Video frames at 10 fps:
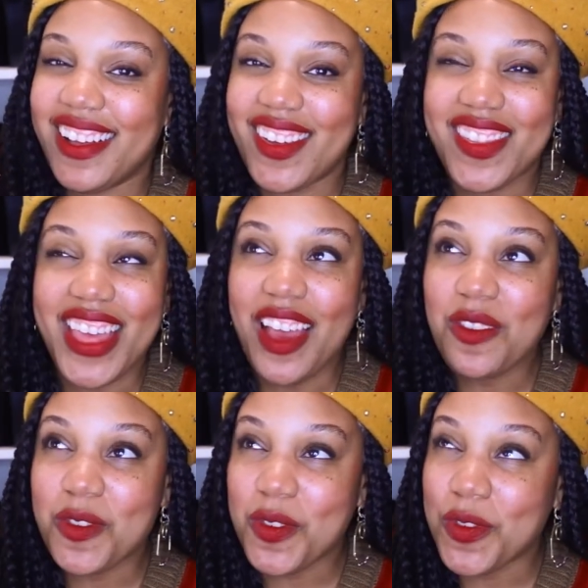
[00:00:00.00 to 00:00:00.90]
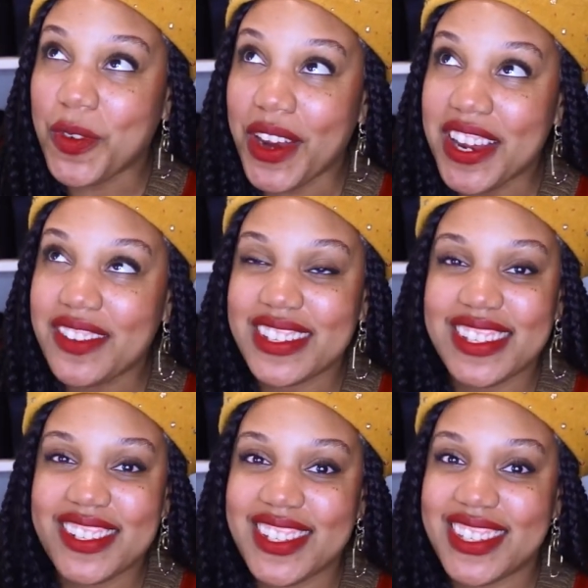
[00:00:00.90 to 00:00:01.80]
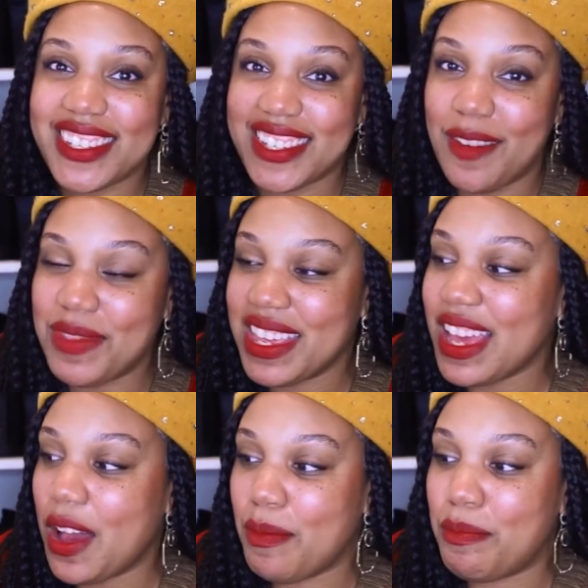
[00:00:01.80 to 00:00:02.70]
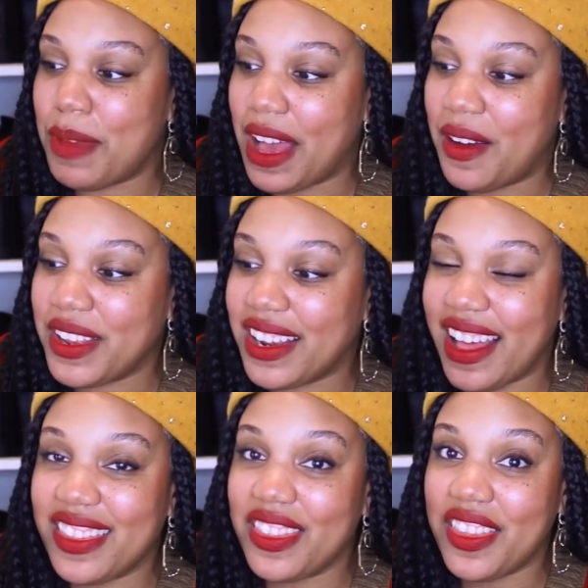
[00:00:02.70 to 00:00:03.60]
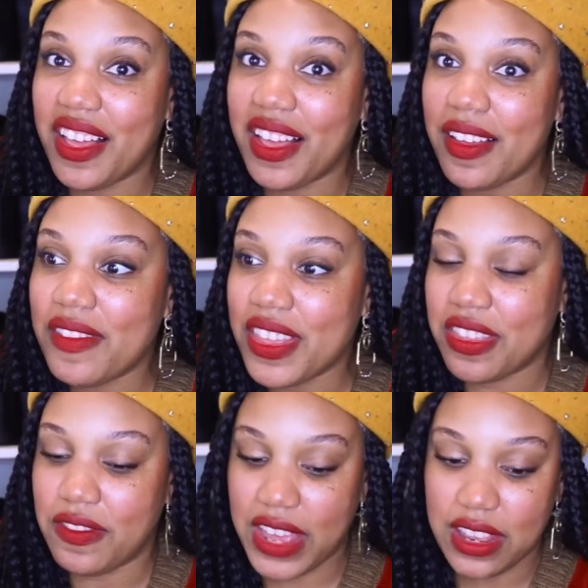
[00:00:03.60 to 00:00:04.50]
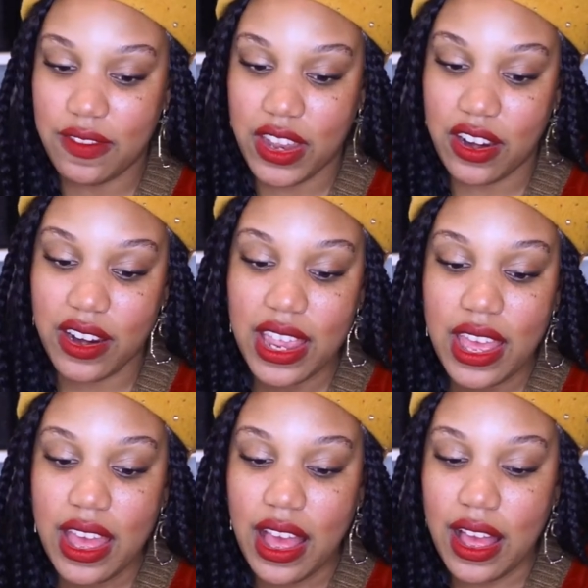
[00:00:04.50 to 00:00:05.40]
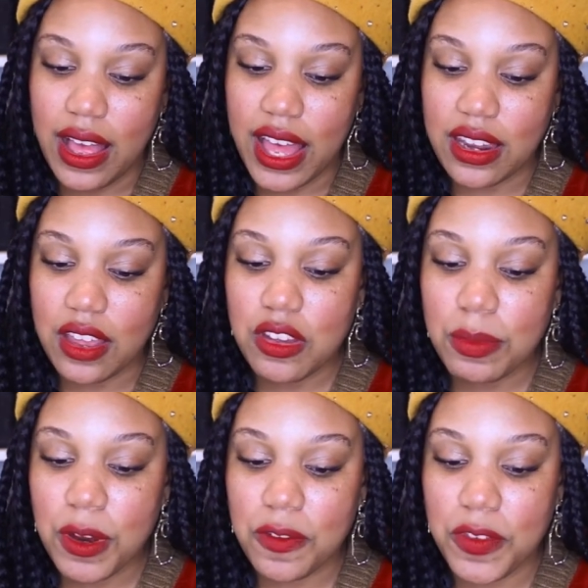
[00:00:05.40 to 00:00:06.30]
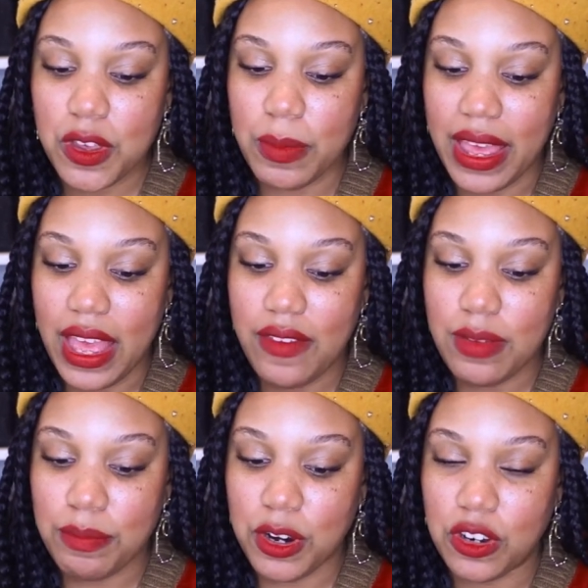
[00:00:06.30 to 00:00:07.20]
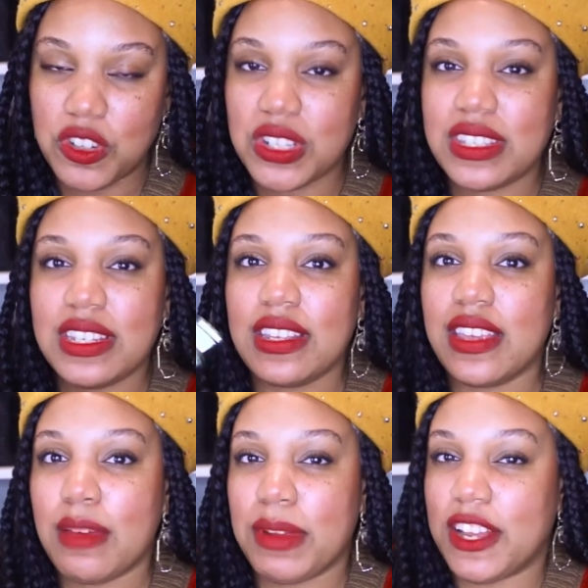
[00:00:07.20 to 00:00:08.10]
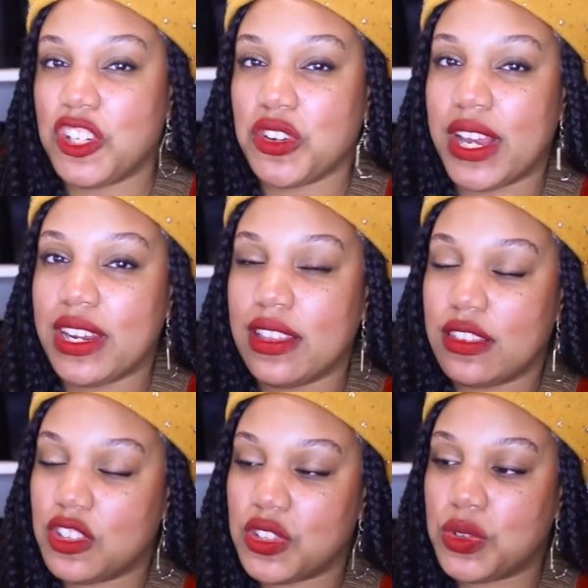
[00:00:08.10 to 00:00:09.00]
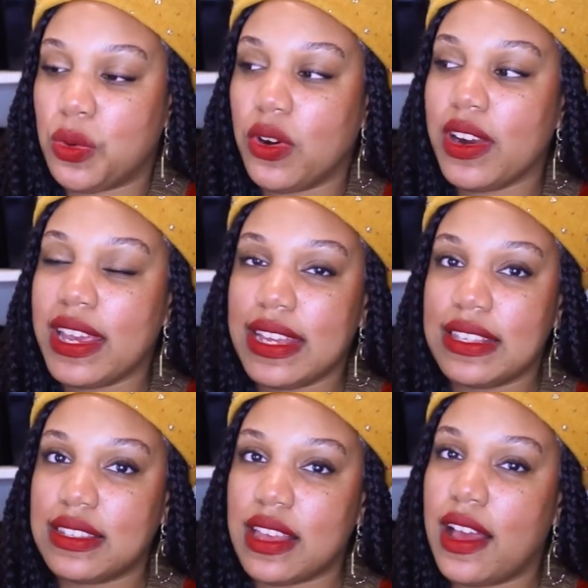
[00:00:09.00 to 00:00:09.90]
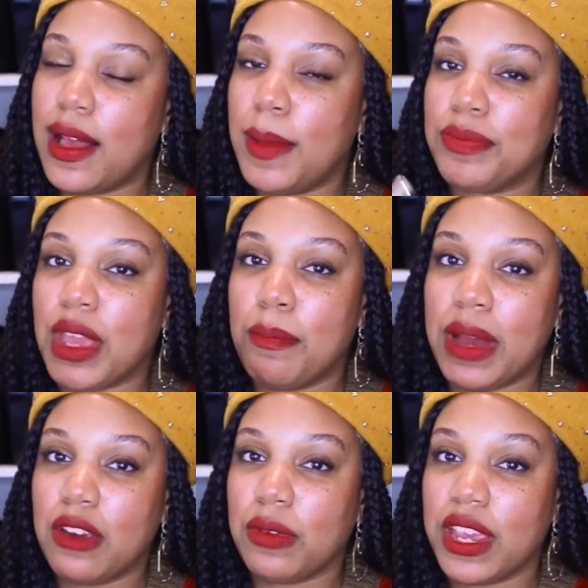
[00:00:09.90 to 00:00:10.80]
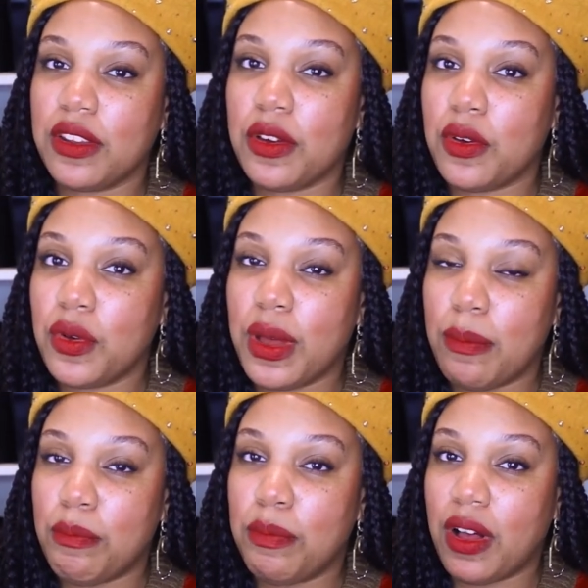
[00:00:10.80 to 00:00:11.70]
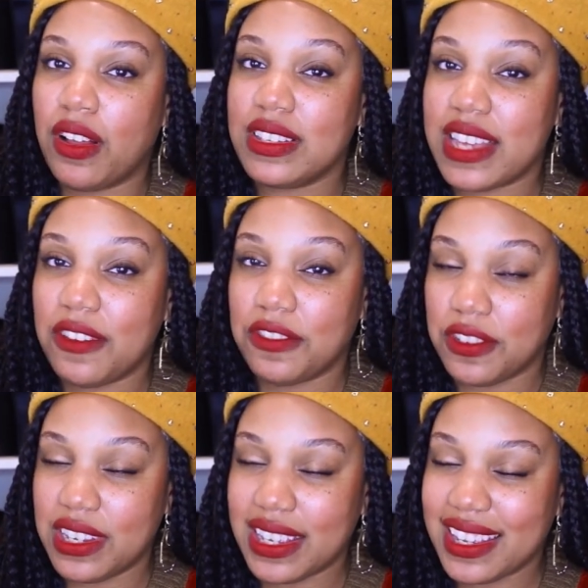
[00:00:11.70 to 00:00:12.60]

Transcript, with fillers: That fragrance, it's just something about it. I love the Vetiver. Uh, another perfume, I haven't purchased it yet, but I tried it in the store. It's um, Byredo Bal d'Afrique.